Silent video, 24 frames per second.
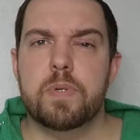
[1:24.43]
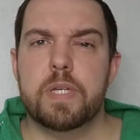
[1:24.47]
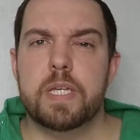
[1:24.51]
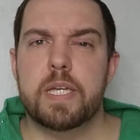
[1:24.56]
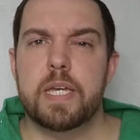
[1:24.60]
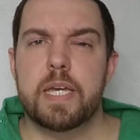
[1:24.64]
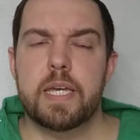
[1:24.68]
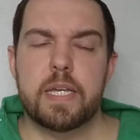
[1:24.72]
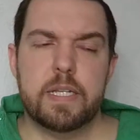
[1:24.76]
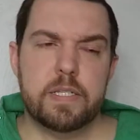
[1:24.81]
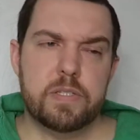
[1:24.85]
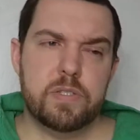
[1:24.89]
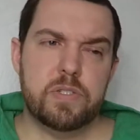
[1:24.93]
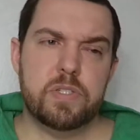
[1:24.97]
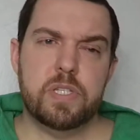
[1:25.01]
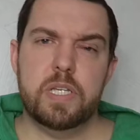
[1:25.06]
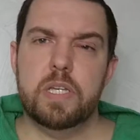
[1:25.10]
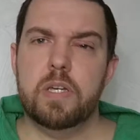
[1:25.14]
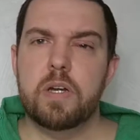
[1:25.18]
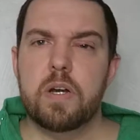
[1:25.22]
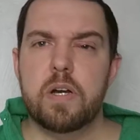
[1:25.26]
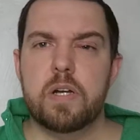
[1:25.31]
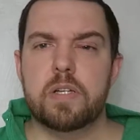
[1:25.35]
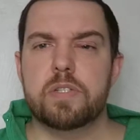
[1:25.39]
we had
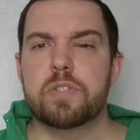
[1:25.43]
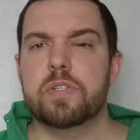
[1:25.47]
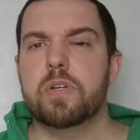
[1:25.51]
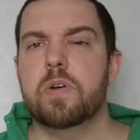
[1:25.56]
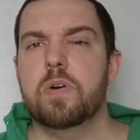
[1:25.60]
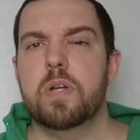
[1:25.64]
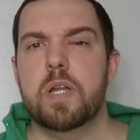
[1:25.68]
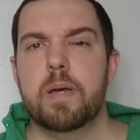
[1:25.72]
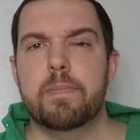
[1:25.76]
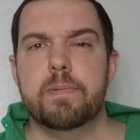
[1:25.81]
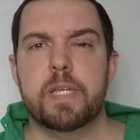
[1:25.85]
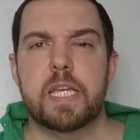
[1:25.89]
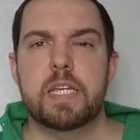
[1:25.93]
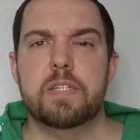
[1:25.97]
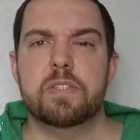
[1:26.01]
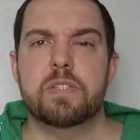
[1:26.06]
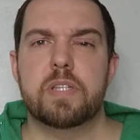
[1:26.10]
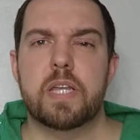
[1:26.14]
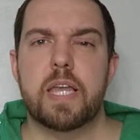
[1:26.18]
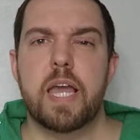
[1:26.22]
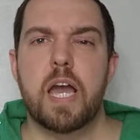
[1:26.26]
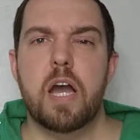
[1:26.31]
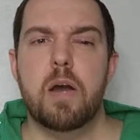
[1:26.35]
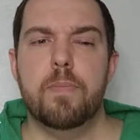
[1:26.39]
Seahawks going up
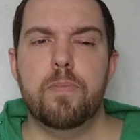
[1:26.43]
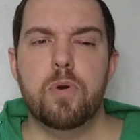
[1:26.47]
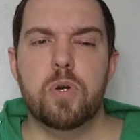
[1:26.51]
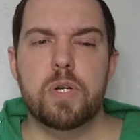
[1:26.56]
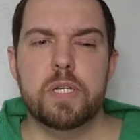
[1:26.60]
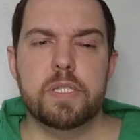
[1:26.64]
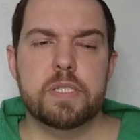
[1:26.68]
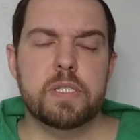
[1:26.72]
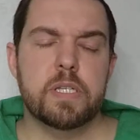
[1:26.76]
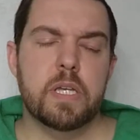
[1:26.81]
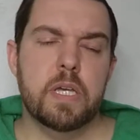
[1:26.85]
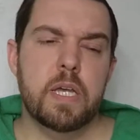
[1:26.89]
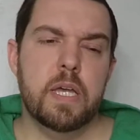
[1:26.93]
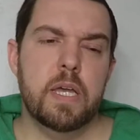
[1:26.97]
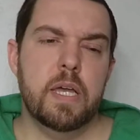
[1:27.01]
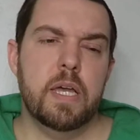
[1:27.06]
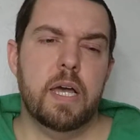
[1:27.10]
against the Cowboys.